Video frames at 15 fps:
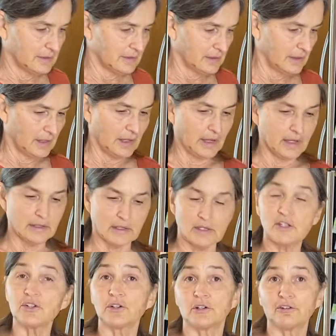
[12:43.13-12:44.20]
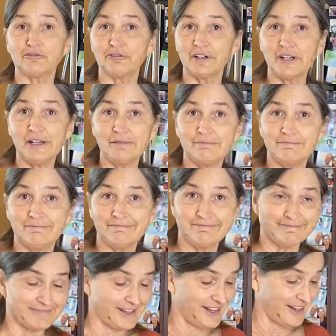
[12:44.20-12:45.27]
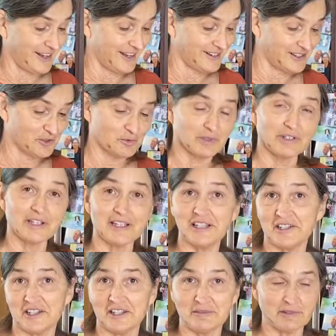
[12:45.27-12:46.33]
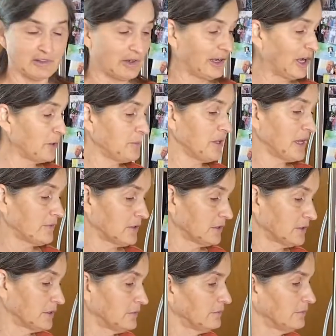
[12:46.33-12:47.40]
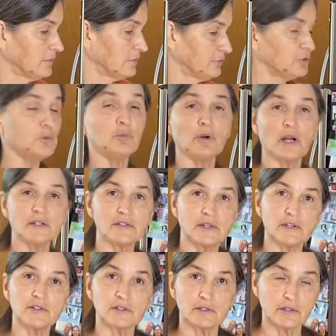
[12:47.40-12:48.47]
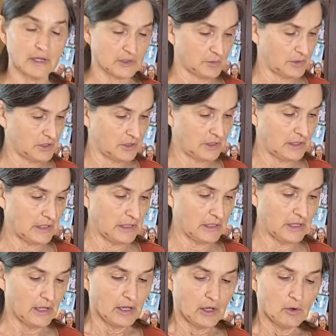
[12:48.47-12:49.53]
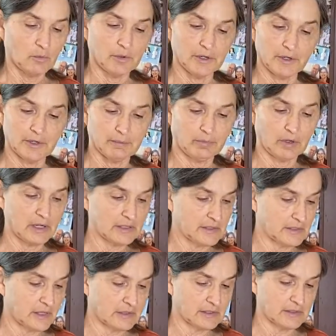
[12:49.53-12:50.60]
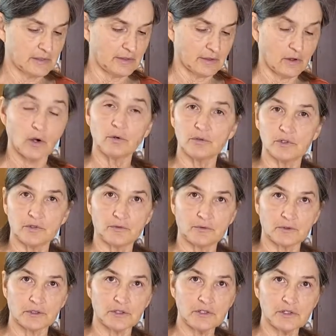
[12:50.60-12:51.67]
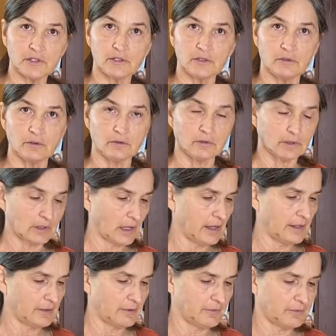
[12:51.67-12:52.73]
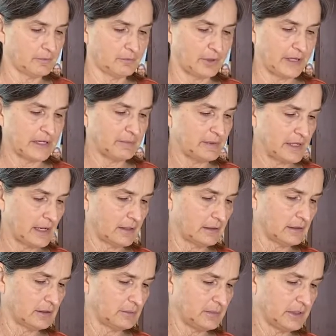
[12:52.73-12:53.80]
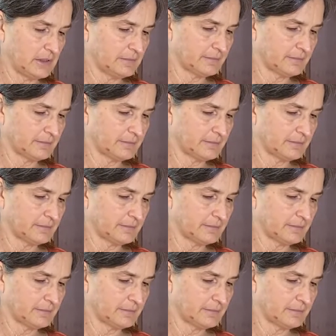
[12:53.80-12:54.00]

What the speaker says: it's sugar-free, and it's really easy. So I hope you have a good food processor. That's what you need. We're going to process the oats first to kind of break them down a little bit.